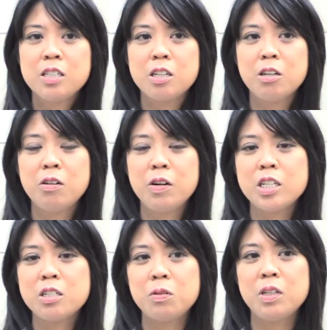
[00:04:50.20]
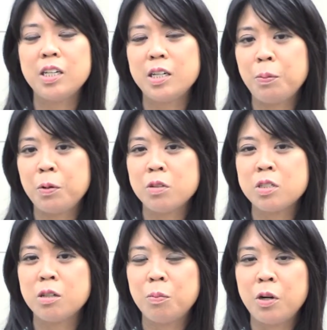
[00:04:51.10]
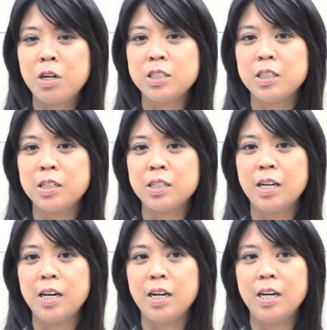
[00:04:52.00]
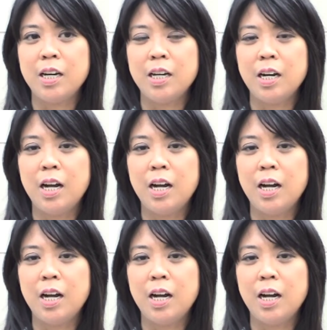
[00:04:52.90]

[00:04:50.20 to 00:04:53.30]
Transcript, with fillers: So it's really a personal project that